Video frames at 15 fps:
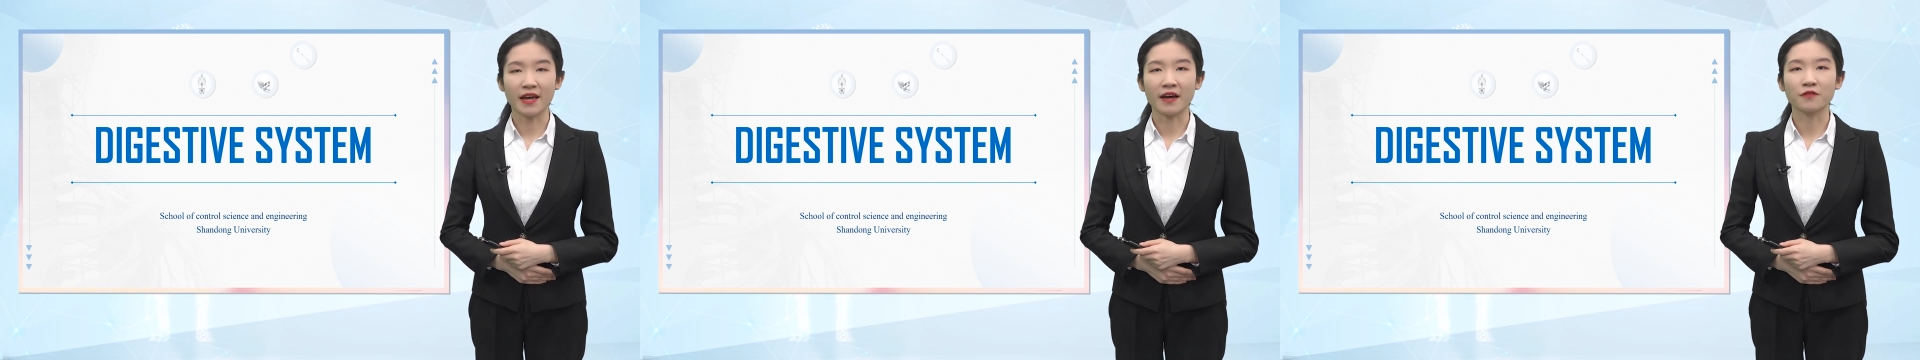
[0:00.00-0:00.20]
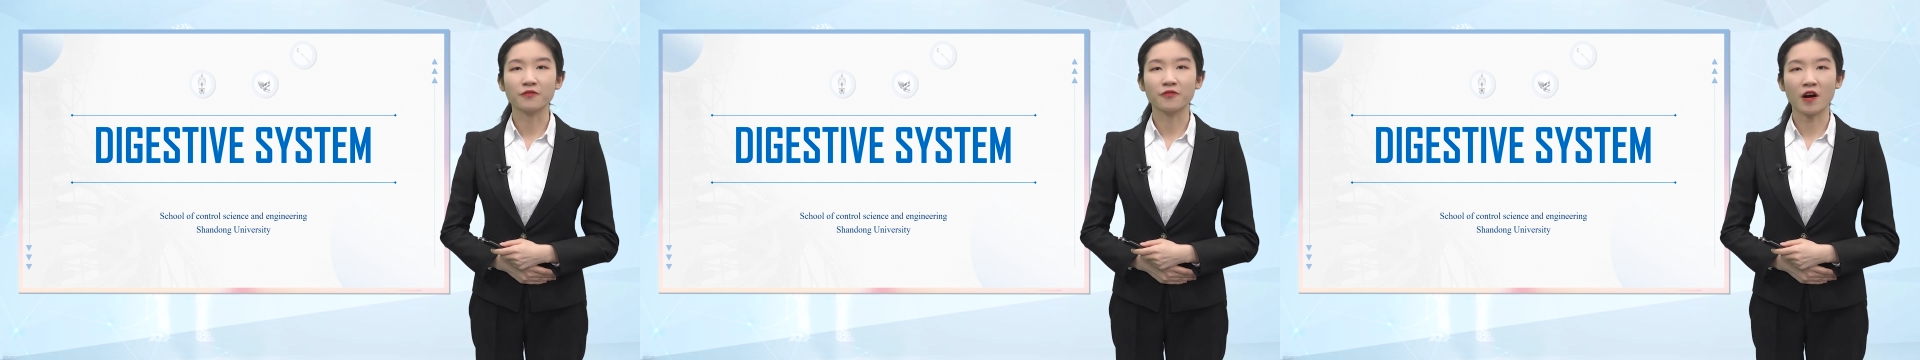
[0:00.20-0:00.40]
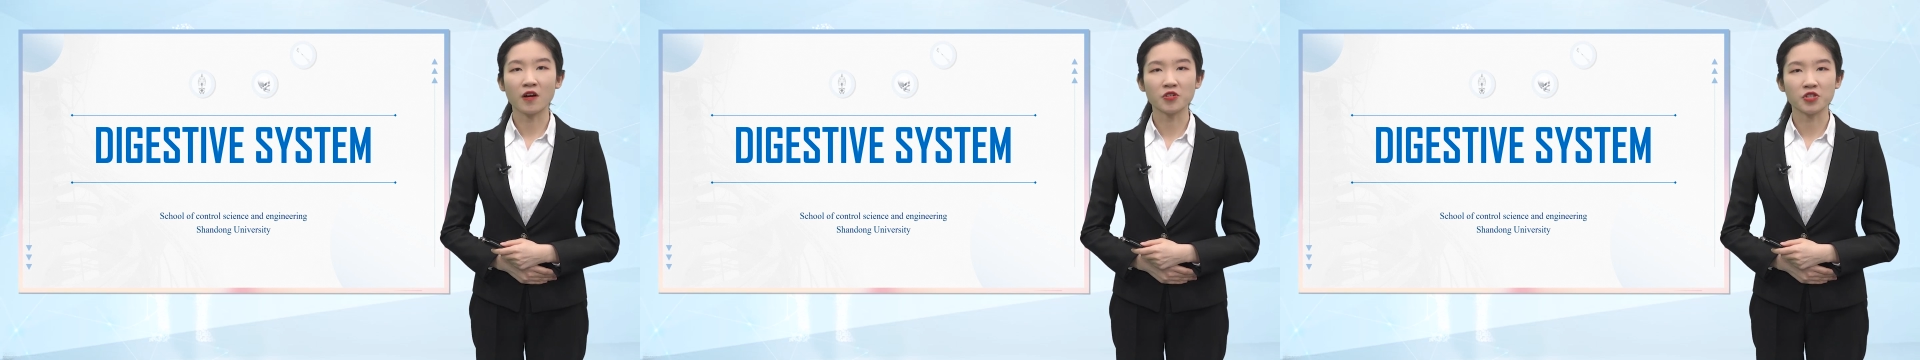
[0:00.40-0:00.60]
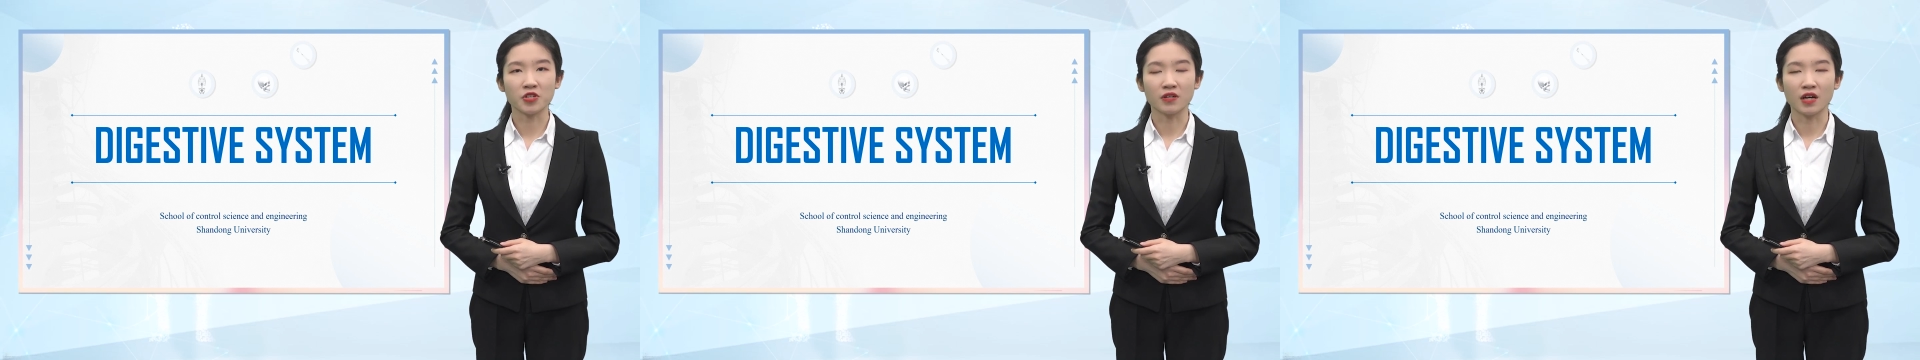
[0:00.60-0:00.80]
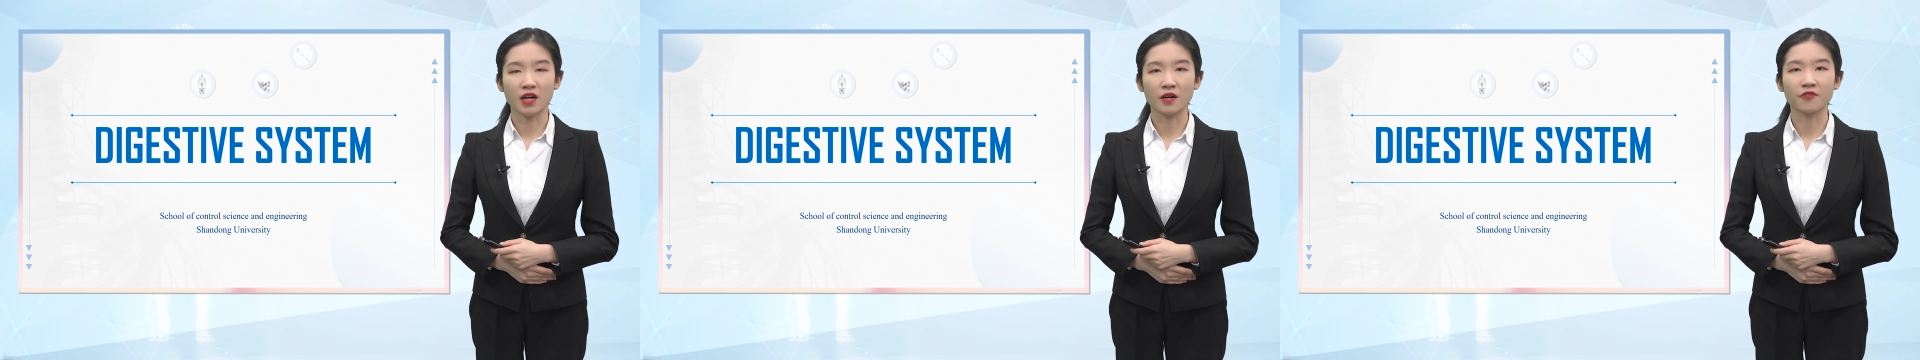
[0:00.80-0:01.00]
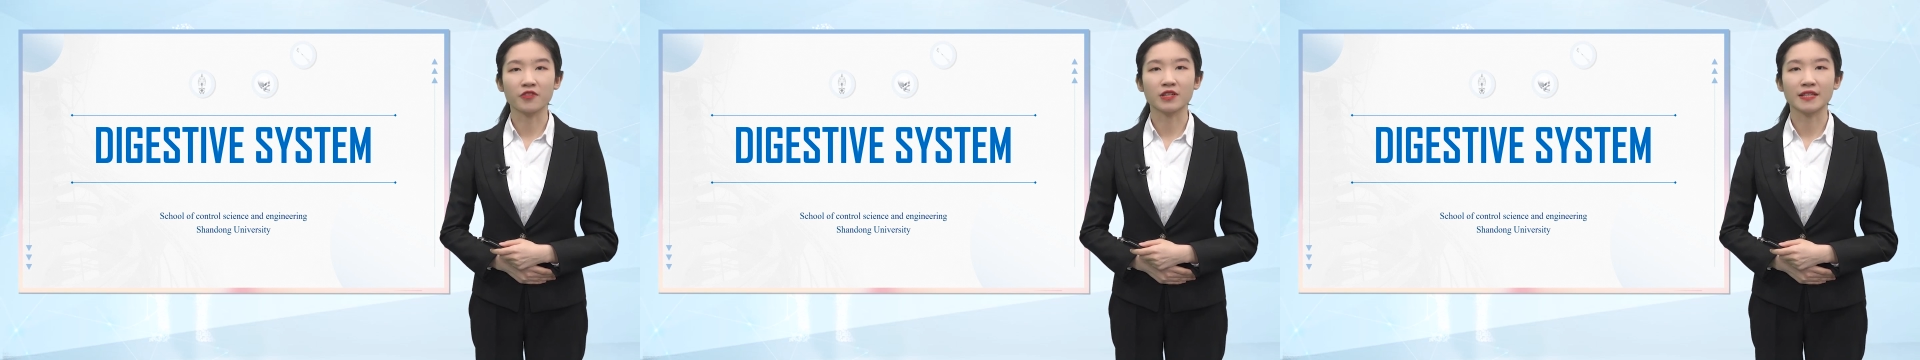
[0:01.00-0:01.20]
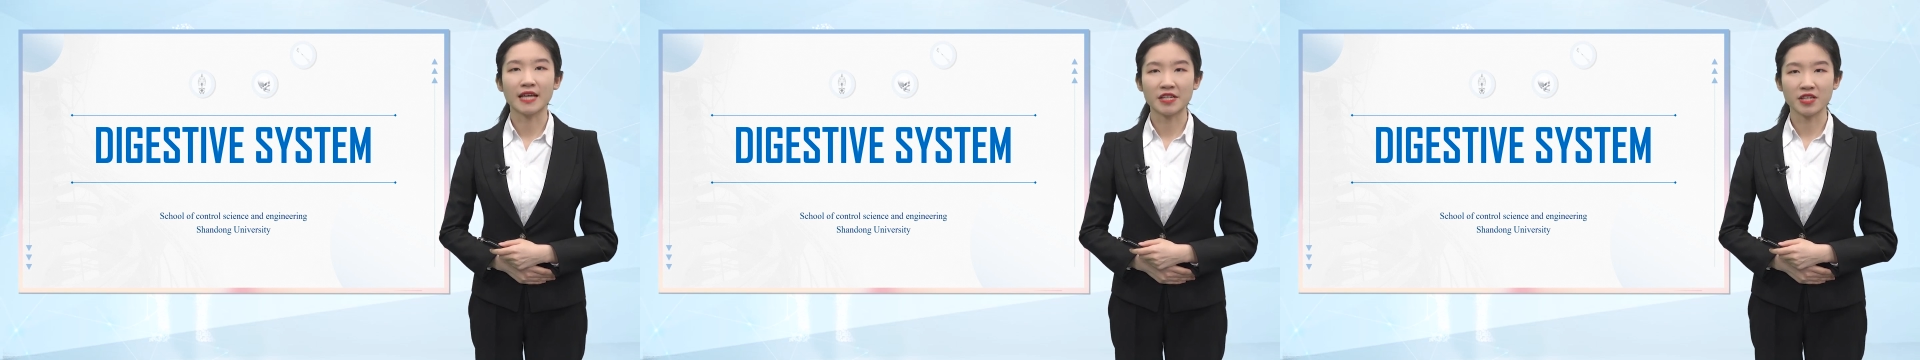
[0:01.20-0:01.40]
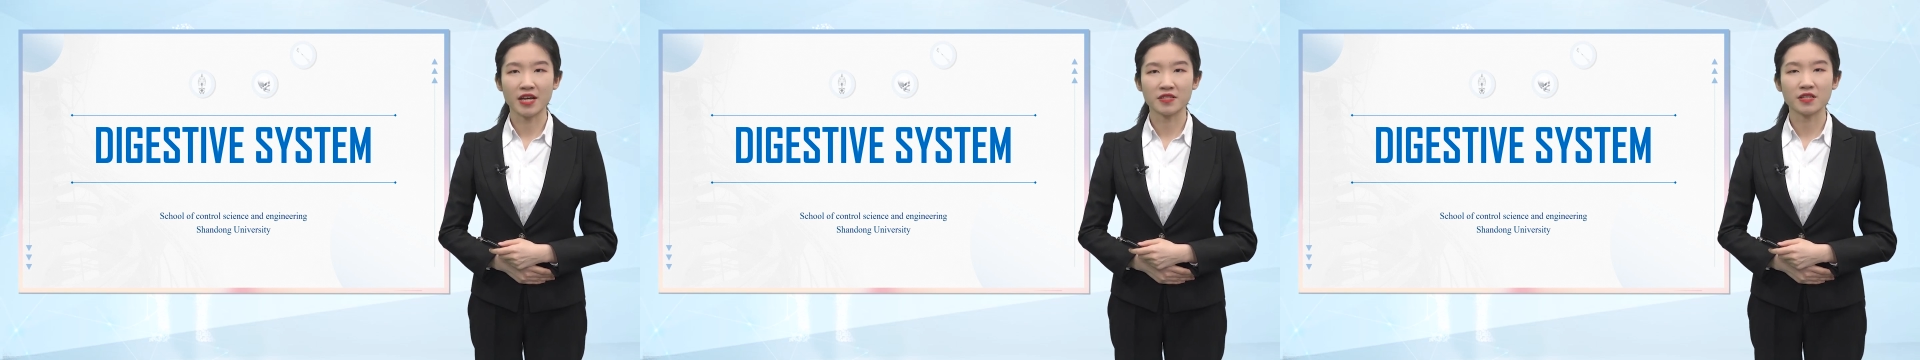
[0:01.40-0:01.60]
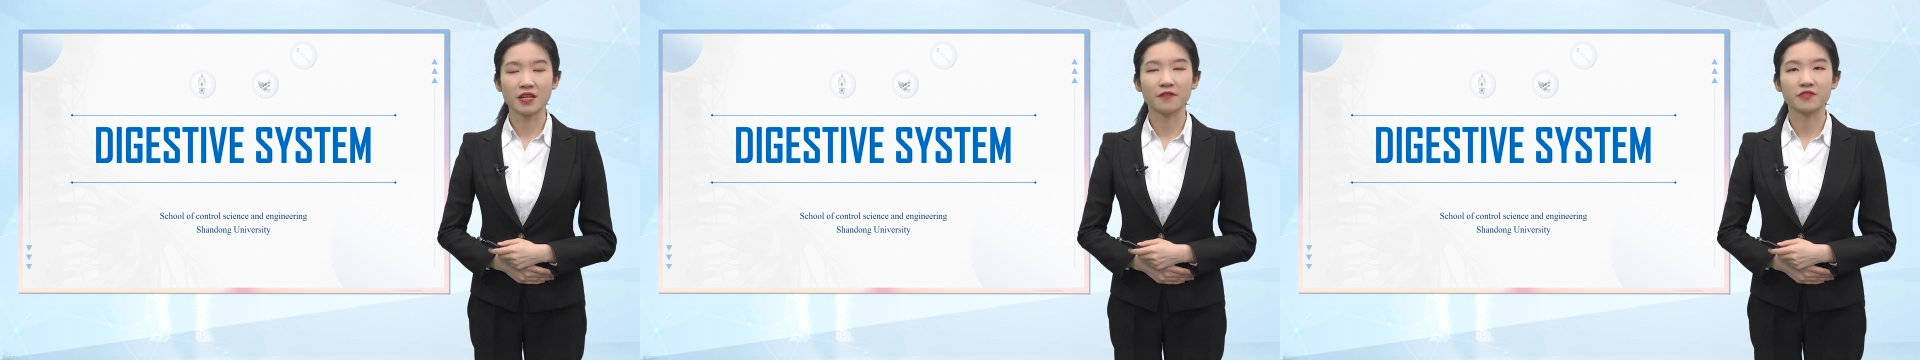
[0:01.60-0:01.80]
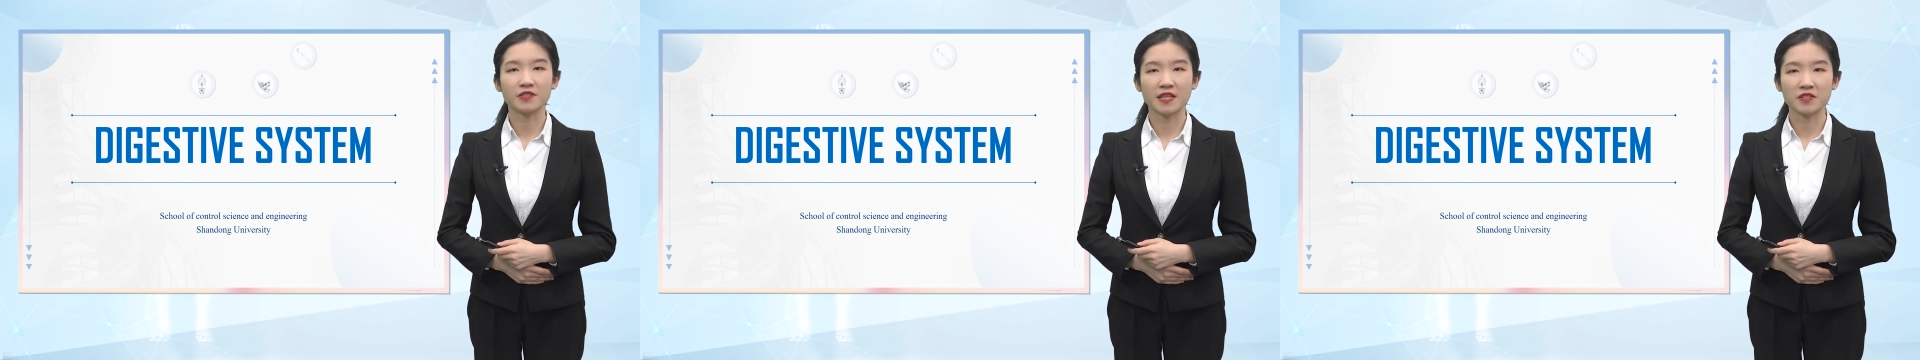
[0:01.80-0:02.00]
and function of the
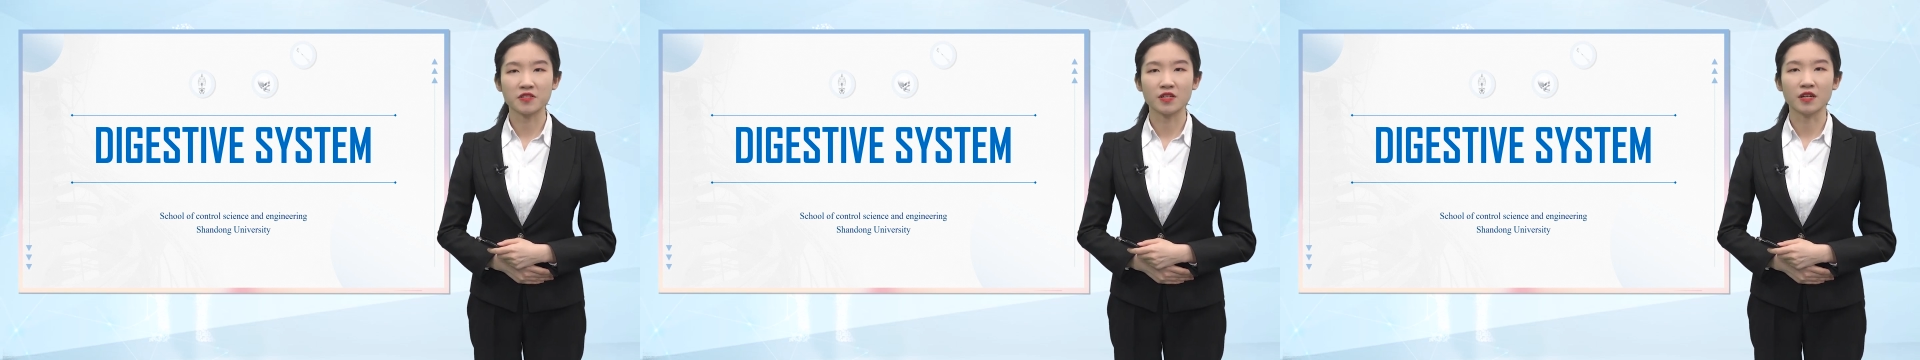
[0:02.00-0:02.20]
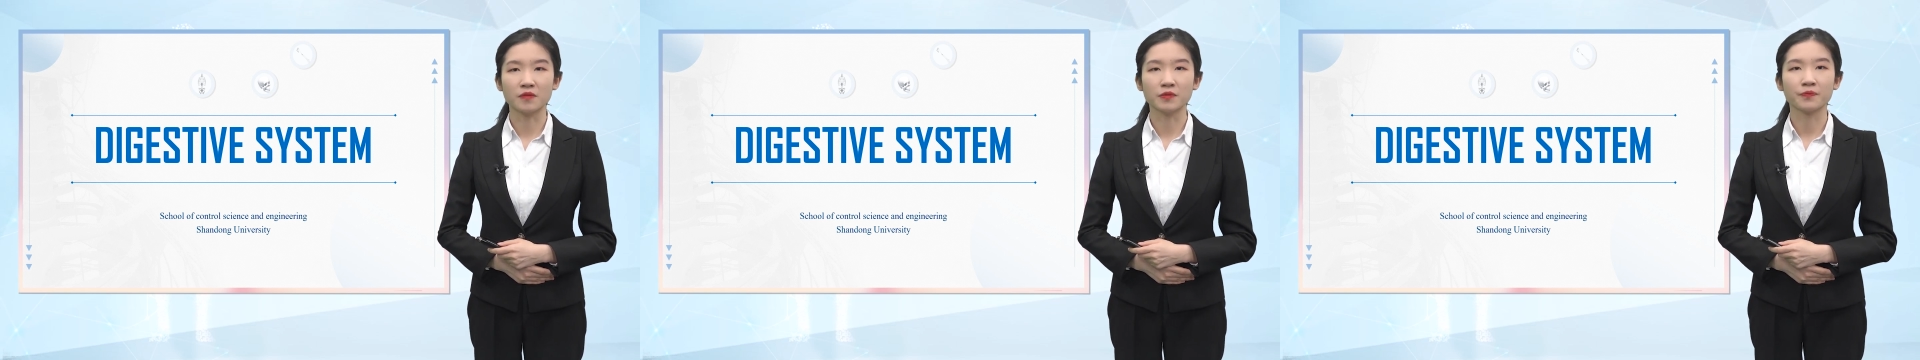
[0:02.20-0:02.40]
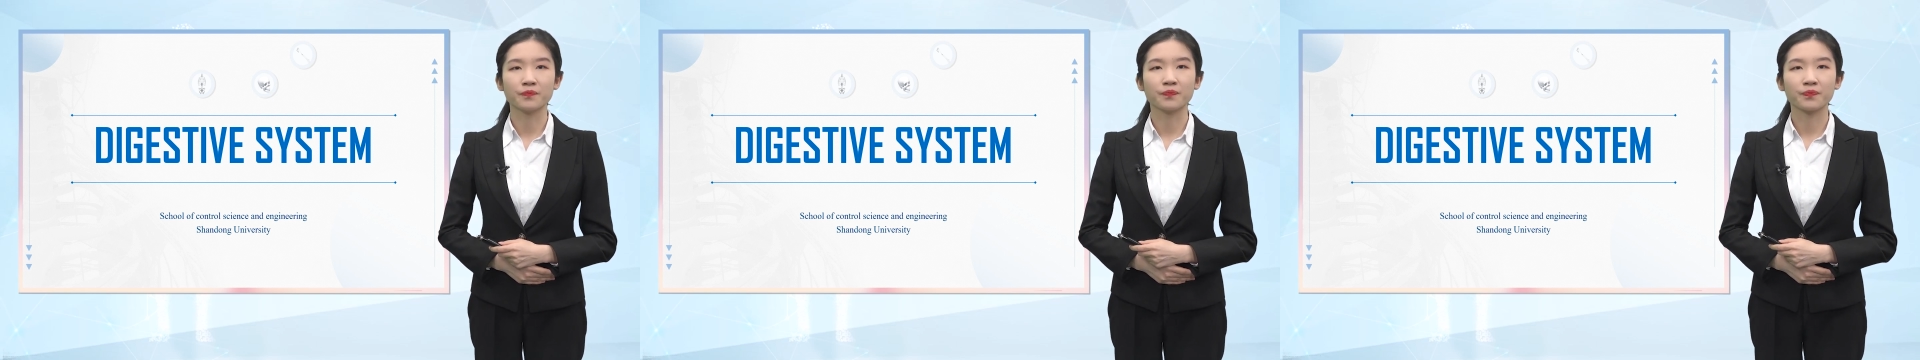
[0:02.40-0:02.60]
digestive system.